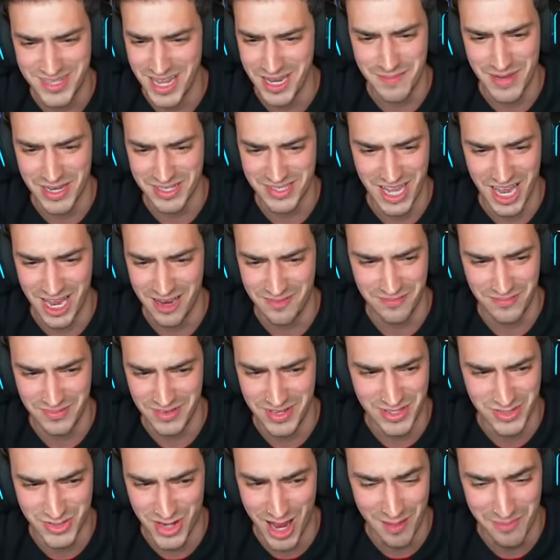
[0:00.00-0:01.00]
Take my time
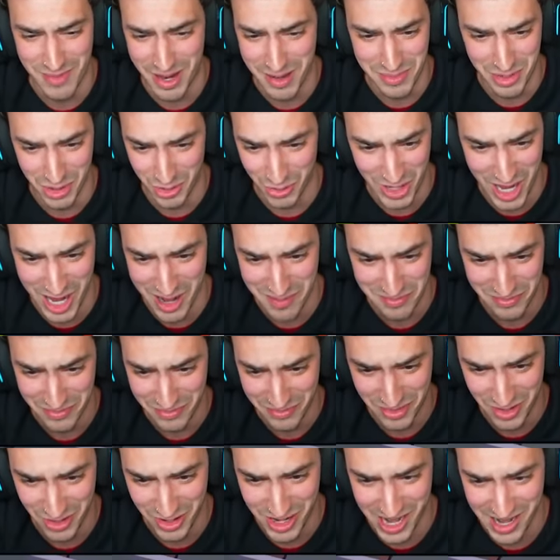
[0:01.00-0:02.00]
is not my middle name,
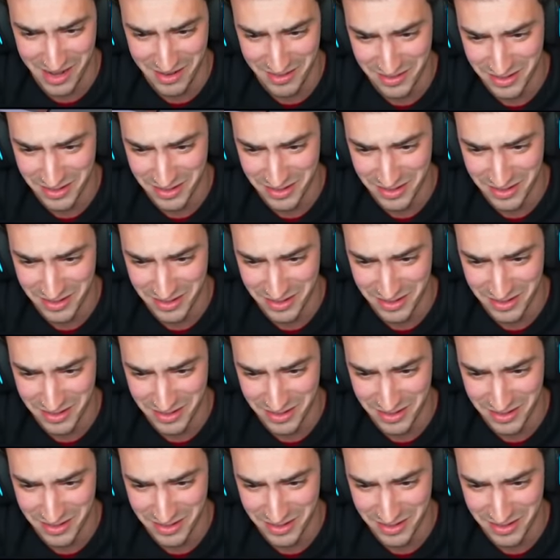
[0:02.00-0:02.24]
okay?